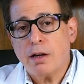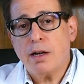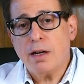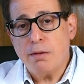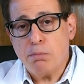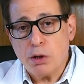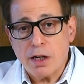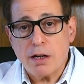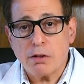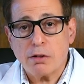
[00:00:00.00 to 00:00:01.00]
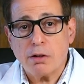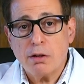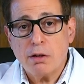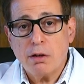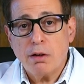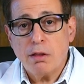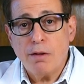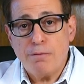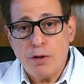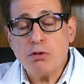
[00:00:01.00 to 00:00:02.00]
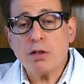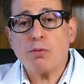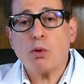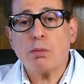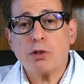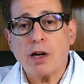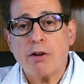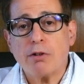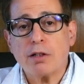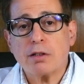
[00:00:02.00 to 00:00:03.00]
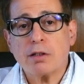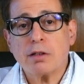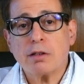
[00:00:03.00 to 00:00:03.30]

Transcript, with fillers: and in particular, the fusiform gyrus,